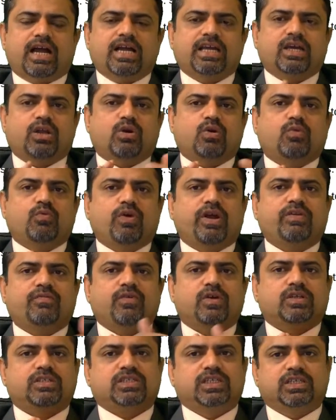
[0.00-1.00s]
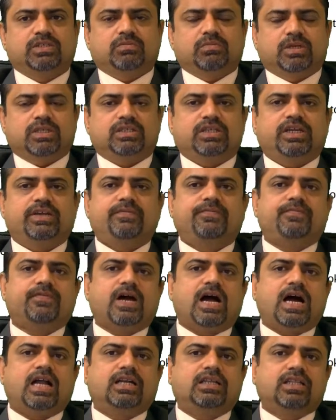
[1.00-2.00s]
I cannot wait for 6 months. If
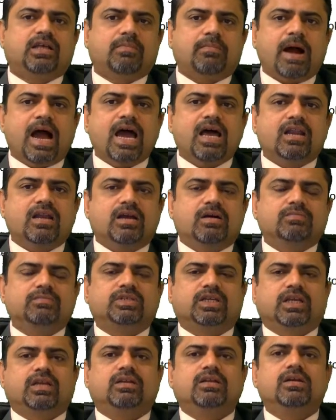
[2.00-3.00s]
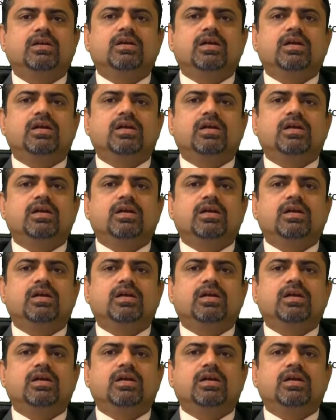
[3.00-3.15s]
another buyer comes in